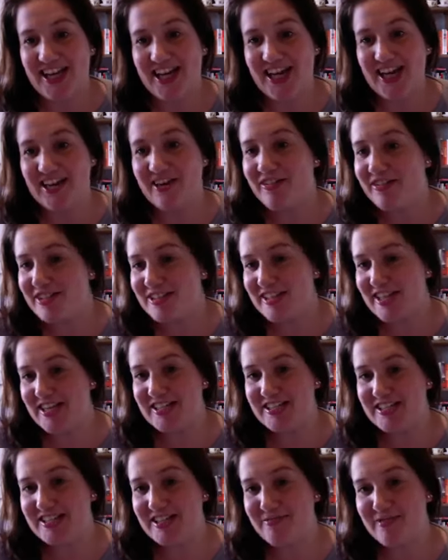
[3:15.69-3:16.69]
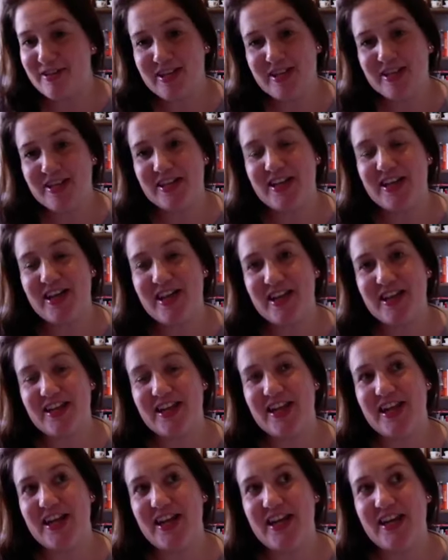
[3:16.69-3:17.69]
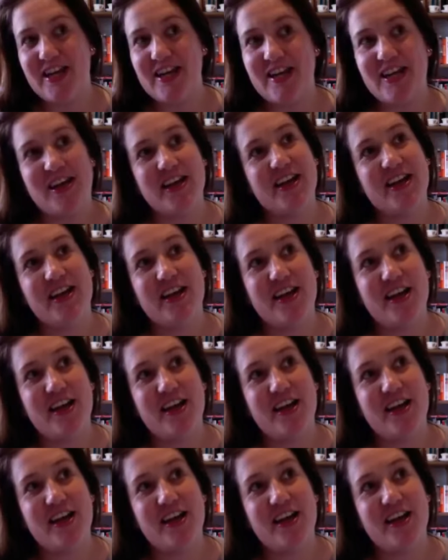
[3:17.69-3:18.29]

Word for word: And I was saying to someone the other day,